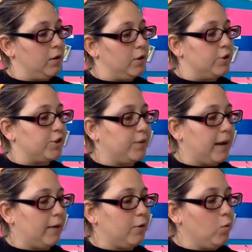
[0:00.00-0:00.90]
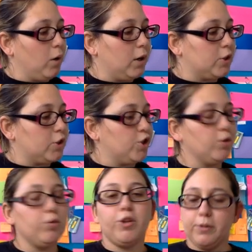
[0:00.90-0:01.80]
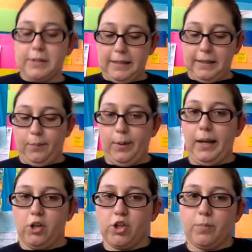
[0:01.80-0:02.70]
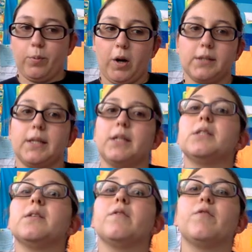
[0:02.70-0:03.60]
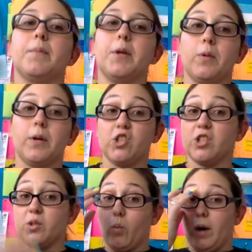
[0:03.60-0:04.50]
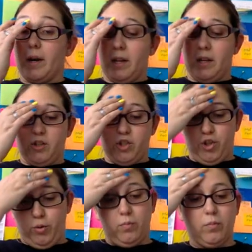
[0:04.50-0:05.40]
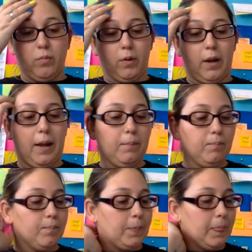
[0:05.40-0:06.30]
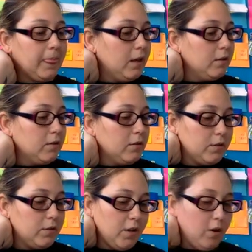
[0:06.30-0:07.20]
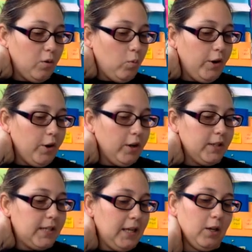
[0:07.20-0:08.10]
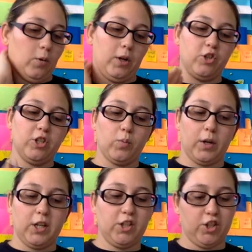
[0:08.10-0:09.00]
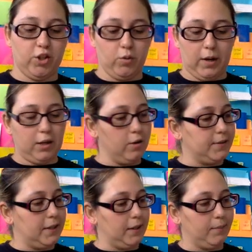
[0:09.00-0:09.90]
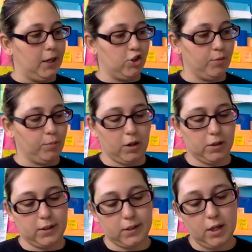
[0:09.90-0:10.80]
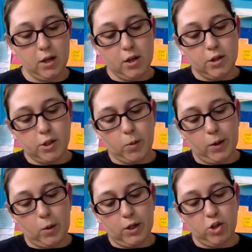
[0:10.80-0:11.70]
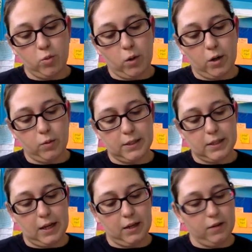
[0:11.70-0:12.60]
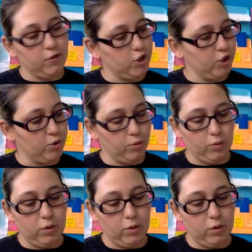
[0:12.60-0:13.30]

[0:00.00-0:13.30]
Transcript: So now you want to use the elimination process from equations 1 and 2. Okay? So we are going to take equations 1 and 2 and use the elimination process. So equation 1 was negative 2